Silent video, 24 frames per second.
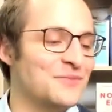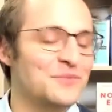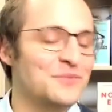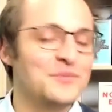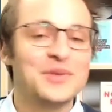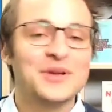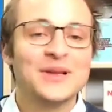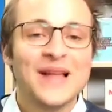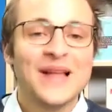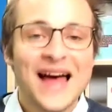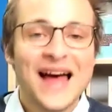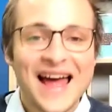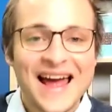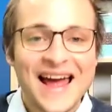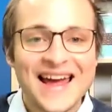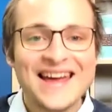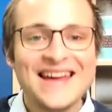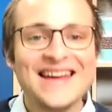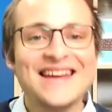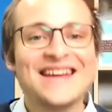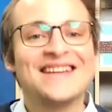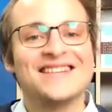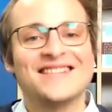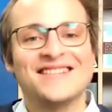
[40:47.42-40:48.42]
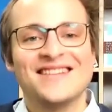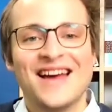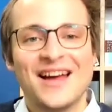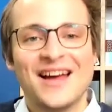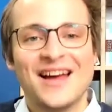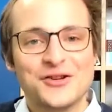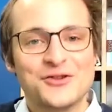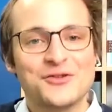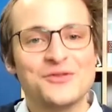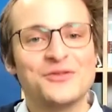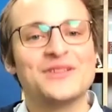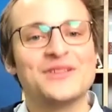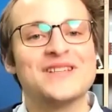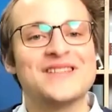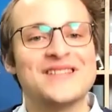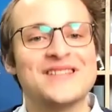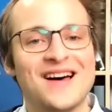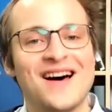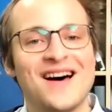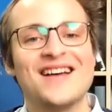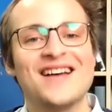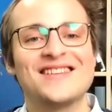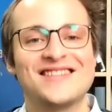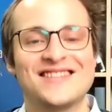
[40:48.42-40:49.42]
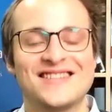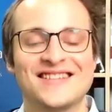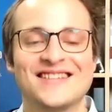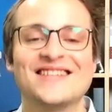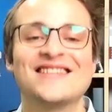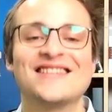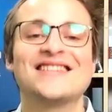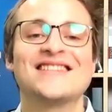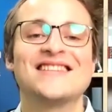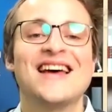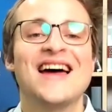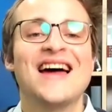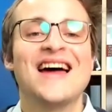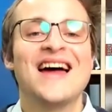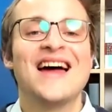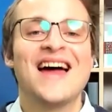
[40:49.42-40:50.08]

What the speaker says: plague, natural disasters